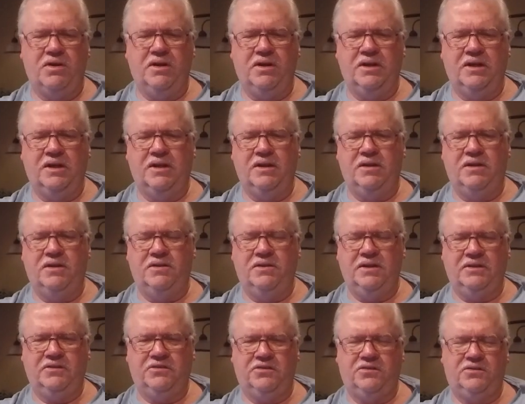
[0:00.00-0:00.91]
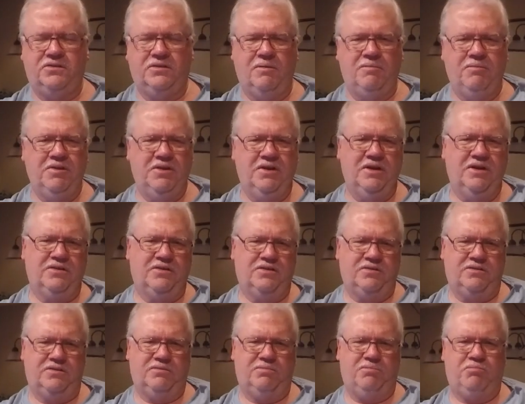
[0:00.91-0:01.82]
and that's something
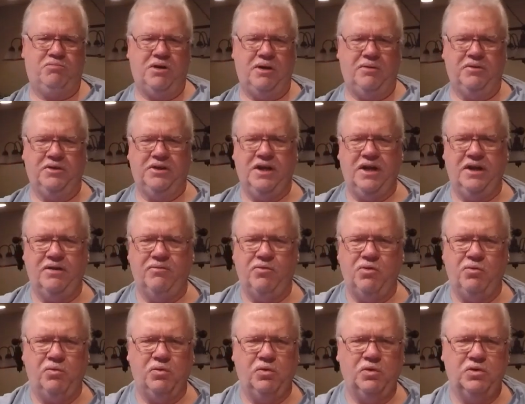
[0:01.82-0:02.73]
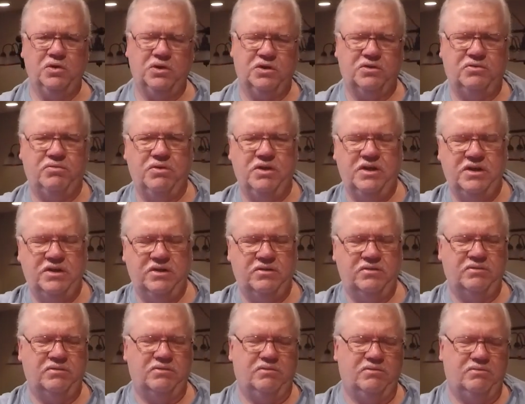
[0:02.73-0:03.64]
that's probably kind of overlooked when
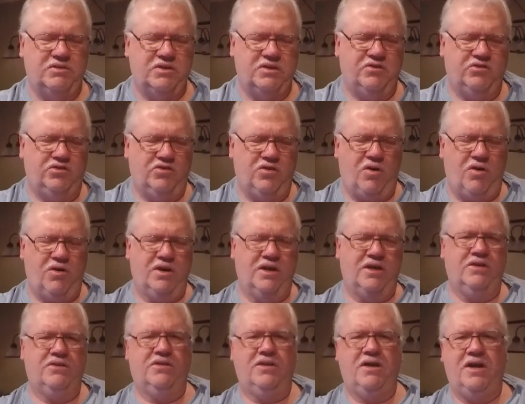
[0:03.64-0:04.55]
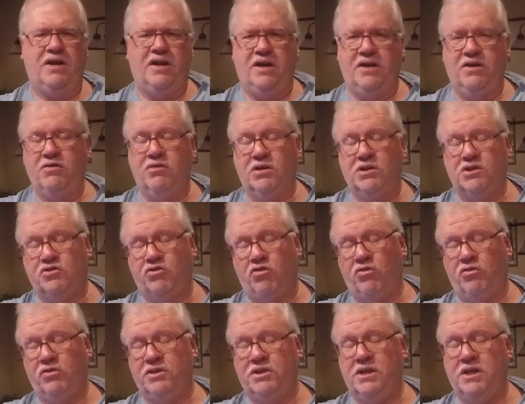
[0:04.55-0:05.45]
you start into that. I know I
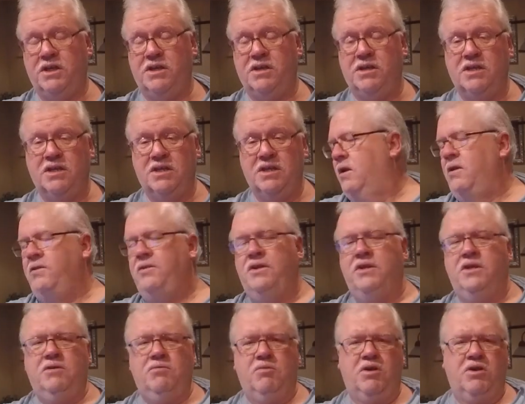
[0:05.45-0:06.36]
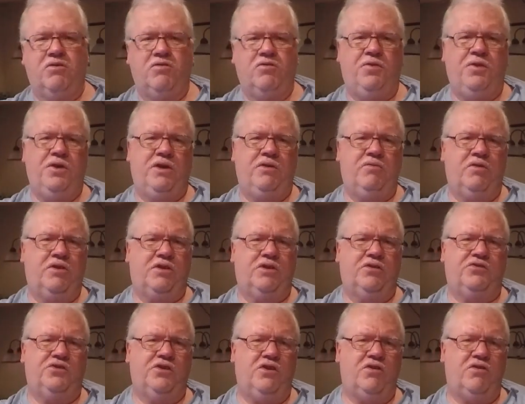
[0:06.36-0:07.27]
certainly did. The one other thing you want to
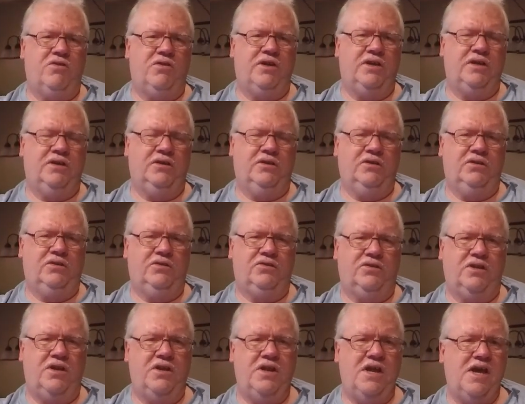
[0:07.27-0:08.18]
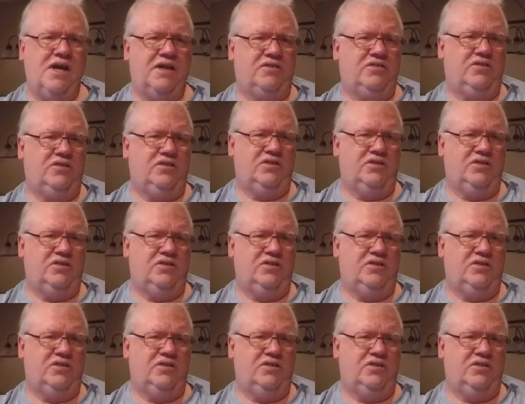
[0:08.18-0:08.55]
consider is a net.